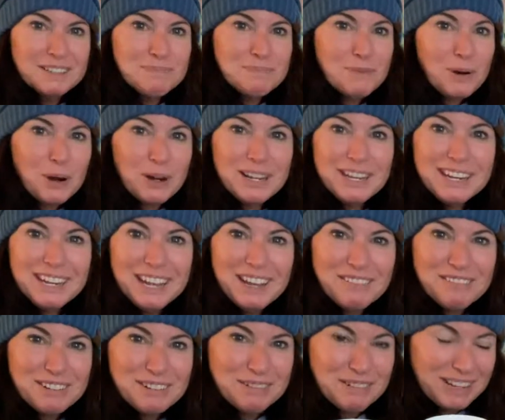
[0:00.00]
morning,
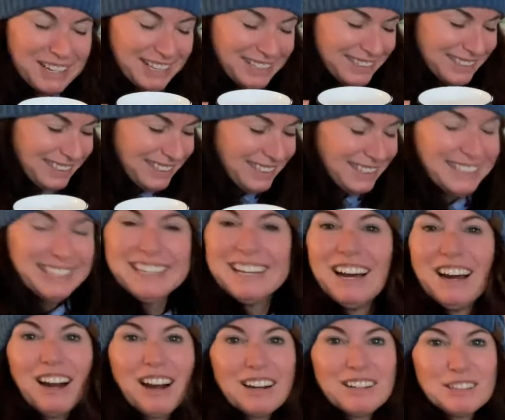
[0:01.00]
everyone.
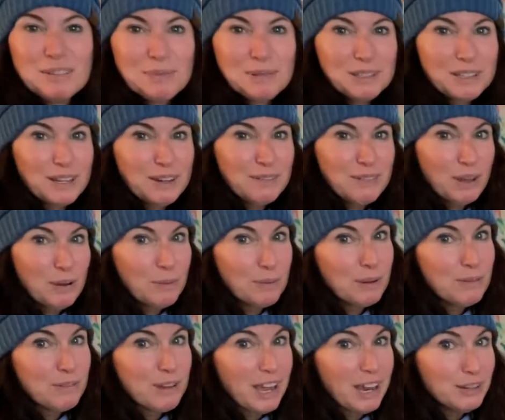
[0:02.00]
Hard to believe that
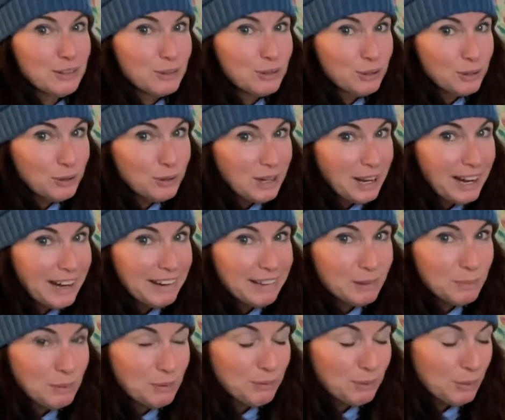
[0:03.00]
we've got 2 days
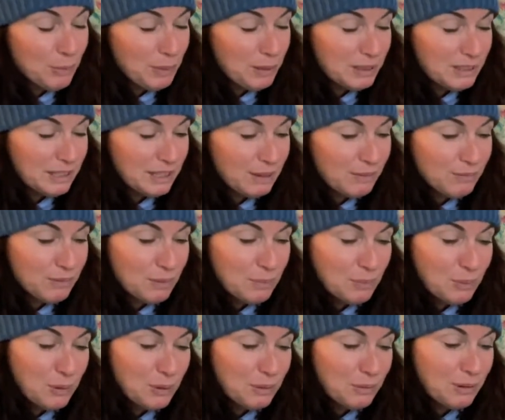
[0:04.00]
before we leave for
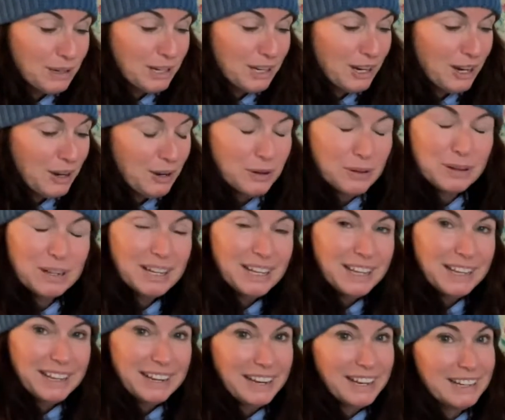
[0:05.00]
Puerto Rico
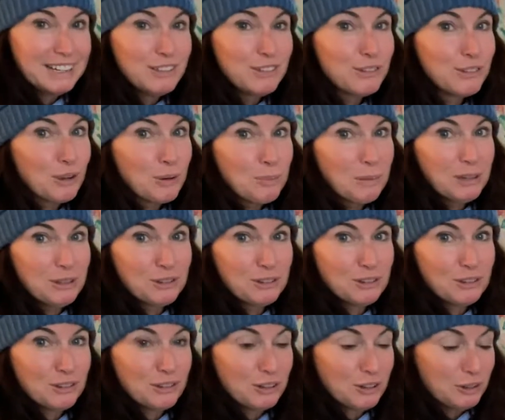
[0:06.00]
and so much
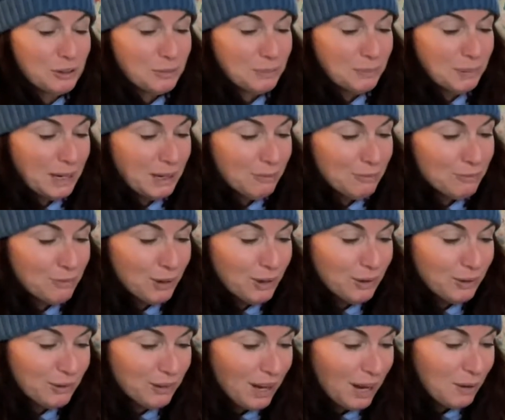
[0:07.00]
to do. But
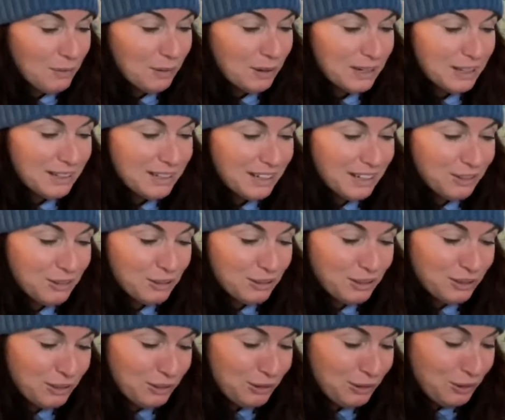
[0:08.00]
first, I wanted to
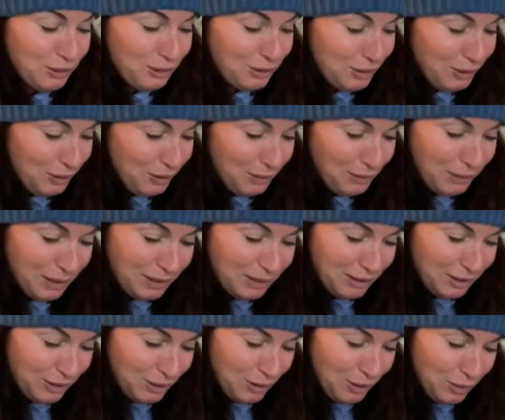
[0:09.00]
introduce you to
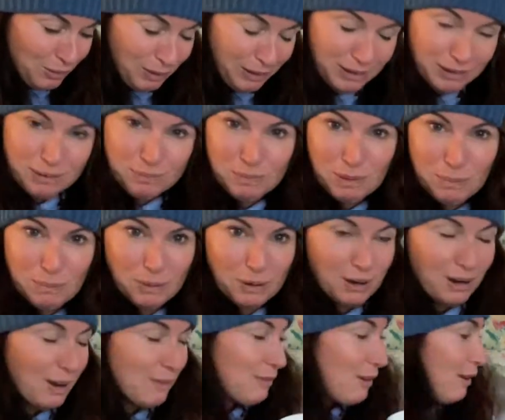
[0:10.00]
the newest member
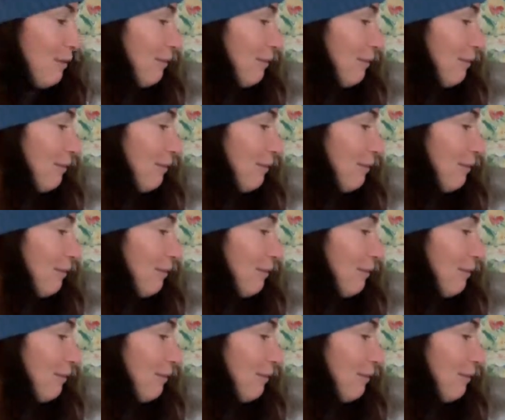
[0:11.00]
of our